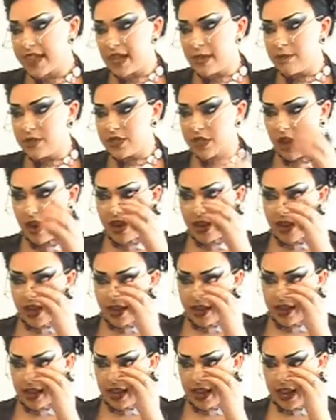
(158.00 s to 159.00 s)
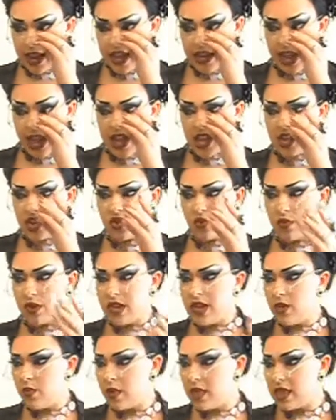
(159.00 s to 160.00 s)
I'm sorry, honey. And I
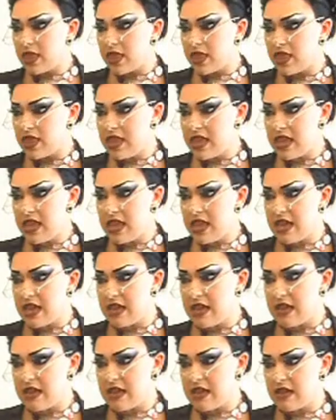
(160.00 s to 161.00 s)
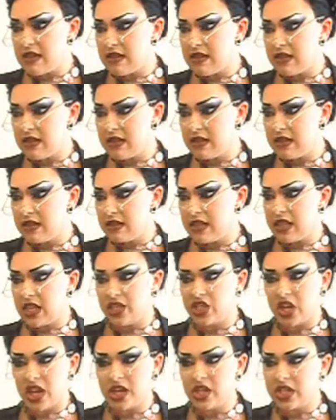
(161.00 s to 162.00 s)
agree with the
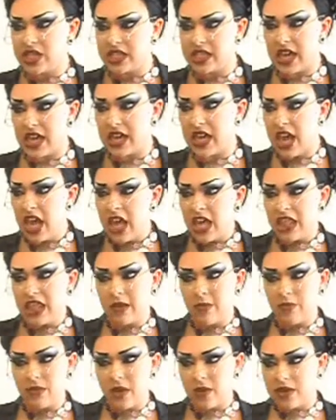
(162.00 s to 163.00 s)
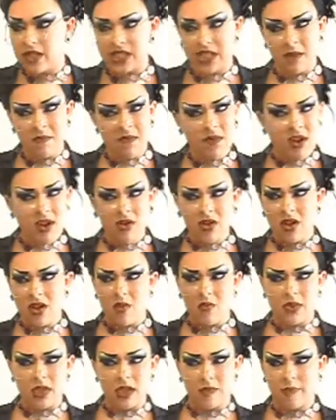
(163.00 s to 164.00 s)
judges that there was something going
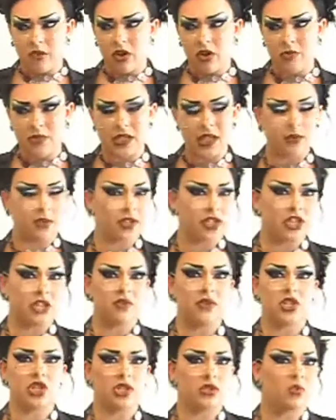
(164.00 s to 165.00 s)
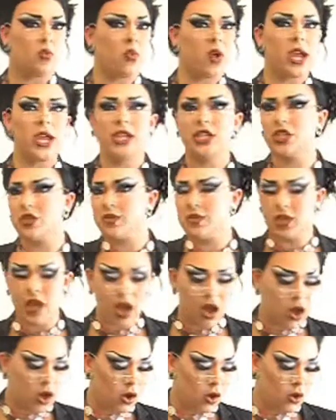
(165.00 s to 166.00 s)
on with the boobs. It was just way too
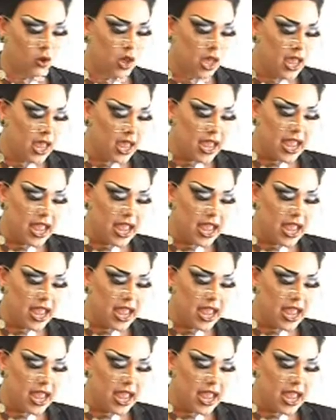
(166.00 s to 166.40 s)
low.